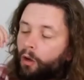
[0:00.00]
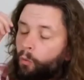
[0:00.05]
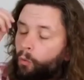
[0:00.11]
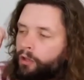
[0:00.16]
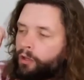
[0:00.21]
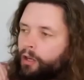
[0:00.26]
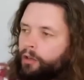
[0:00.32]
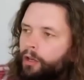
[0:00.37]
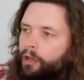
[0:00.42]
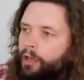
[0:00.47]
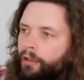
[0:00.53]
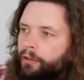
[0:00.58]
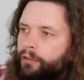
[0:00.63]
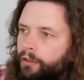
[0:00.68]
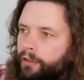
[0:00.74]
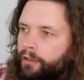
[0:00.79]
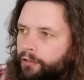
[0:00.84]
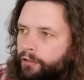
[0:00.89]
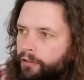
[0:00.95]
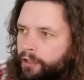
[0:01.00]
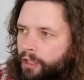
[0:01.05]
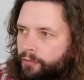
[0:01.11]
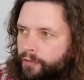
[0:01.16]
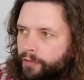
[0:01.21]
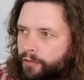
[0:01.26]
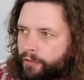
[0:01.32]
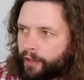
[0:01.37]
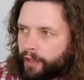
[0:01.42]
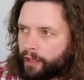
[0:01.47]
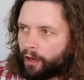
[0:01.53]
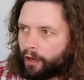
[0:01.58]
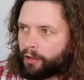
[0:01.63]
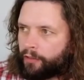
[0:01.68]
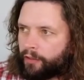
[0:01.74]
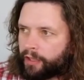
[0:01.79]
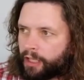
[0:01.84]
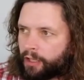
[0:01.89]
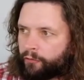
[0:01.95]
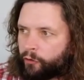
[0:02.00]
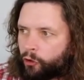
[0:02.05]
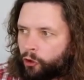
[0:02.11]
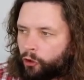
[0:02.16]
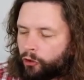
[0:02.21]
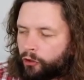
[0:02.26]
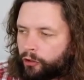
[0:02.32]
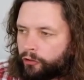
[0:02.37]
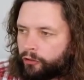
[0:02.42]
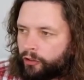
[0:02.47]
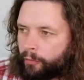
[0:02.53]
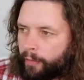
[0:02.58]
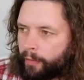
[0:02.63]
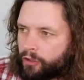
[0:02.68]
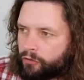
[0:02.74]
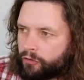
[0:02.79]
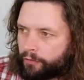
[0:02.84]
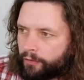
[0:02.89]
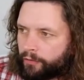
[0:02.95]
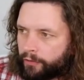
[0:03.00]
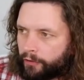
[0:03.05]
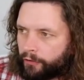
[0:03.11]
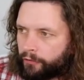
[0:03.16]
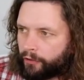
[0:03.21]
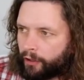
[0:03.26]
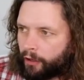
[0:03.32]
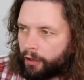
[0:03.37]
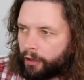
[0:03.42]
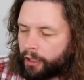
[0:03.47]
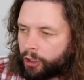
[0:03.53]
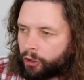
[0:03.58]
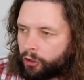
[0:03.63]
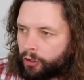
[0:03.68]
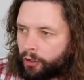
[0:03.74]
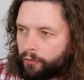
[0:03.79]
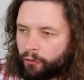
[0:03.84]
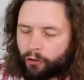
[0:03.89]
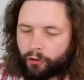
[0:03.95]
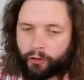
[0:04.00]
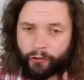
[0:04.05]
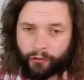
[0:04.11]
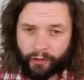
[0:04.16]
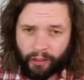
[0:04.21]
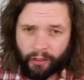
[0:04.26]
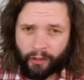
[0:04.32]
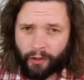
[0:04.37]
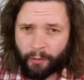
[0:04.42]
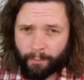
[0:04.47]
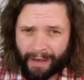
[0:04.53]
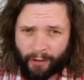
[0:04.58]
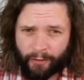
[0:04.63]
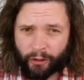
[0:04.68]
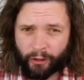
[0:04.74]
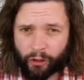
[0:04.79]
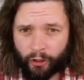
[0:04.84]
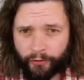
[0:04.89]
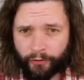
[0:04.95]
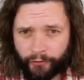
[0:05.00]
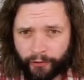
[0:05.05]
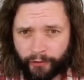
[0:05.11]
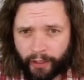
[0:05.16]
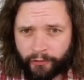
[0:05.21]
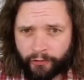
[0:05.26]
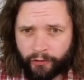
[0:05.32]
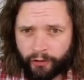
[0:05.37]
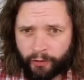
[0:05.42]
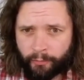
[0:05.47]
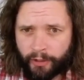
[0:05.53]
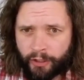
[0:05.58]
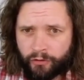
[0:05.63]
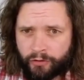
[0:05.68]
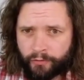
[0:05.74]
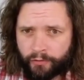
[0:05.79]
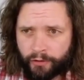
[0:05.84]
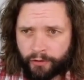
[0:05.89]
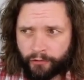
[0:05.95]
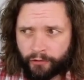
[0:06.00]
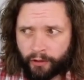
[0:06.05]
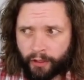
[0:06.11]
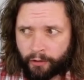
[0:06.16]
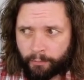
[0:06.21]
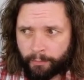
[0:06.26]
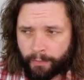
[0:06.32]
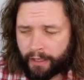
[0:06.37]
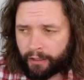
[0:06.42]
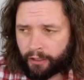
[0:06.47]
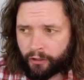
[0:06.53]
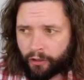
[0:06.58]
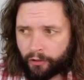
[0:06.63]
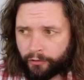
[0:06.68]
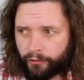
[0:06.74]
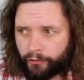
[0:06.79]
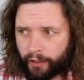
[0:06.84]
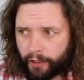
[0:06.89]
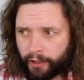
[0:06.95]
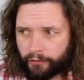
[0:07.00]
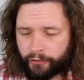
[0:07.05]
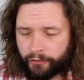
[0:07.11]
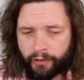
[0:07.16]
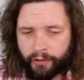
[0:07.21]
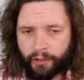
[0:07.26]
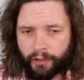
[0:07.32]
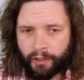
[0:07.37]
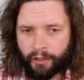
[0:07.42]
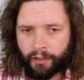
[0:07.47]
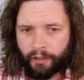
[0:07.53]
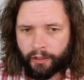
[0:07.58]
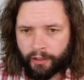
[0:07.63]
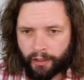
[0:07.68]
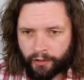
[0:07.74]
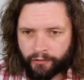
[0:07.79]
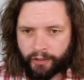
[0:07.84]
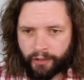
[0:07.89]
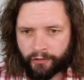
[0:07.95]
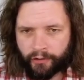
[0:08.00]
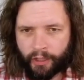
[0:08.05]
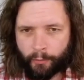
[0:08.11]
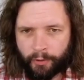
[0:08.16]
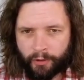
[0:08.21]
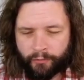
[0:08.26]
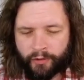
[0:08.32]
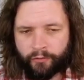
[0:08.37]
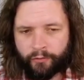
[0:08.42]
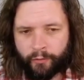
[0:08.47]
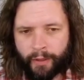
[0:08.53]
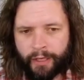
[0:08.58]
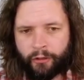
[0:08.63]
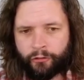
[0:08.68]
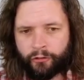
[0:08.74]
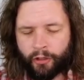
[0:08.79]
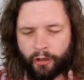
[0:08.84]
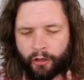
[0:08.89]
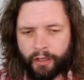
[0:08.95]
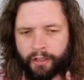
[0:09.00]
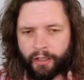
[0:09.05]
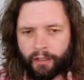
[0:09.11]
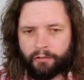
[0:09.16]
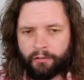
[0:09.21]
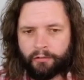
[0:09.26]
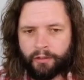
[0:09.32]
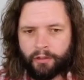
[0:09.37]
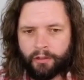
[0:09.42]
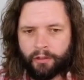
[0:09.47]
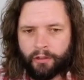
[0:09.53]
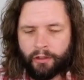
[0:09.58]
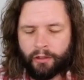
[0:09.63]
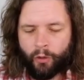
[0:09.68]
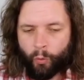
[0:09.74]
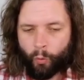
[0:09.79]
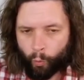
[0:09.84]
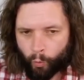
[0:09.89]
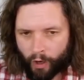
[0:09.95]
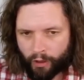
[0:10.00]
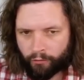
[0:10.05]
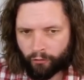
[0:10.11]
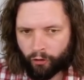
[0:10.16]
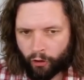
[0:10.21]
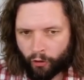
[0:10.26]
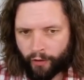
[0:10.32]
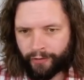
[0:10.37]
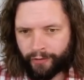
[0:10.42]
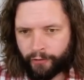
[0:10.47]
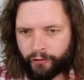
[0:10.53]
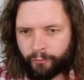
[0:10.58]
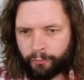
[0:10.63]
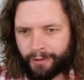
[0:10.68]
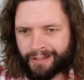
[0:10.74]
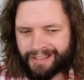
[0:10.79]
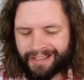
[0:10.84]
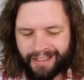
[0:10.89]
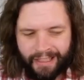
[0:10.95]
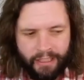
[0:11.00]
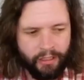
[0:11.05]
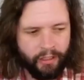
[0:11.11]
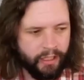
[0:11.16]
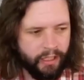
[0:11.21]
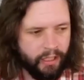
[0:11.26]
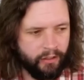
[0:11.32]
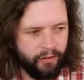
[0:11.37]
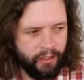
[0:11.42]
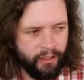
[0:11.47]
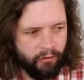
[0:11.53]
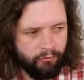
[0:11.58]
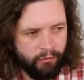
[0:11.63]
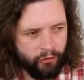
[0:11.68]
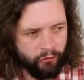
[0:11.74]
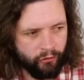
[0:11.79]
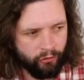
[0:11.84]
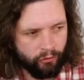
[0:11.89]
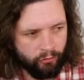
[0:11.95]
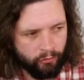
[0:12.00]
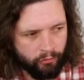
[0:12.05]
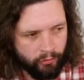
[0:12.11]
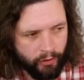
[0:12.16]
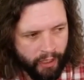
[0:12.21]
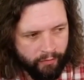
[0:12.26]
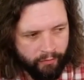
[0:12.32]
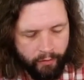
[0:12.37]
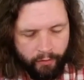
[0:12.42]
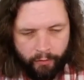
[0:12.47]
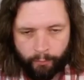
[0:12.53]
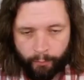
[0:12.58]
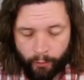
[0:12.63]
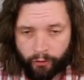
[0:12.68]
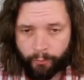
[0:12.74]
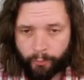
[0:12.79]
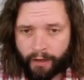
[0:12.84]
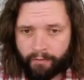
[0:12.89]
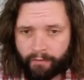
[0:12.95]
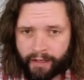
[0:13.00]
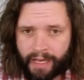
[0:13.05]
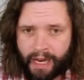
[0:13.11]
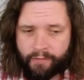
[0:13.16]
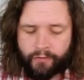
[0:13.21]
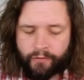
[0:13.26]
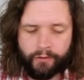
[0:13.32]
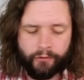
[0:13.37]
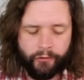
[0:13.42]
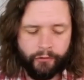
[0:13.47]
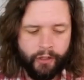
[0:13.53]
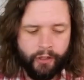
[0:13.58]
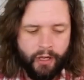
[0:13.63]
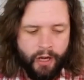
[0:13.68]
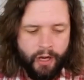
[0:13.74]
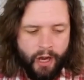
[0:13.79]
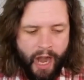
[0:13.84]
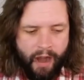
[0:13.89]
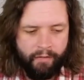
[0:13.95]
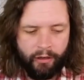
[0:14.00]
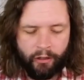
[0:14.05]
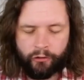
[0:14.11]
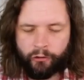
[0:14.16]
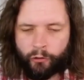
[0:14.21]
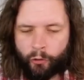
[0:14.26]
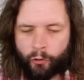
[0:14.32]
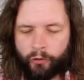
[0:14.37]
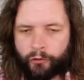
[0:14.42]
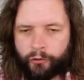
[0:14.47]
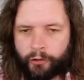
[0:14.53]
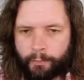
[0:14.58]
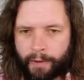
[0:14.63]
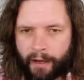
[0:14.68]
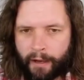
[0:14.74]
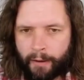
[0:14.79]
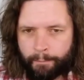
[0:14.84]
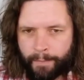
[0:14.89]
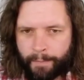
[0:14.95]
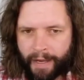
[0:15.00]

Well, no, no, I don't think it's a different thing. I think if you look at domain driven design, if you look at something like the bounded context and domain driven design, the bounded context is an example of information hiding. Whether or not that's explicitly, like in the original Eric, book by Eric Evans, Eric talks about a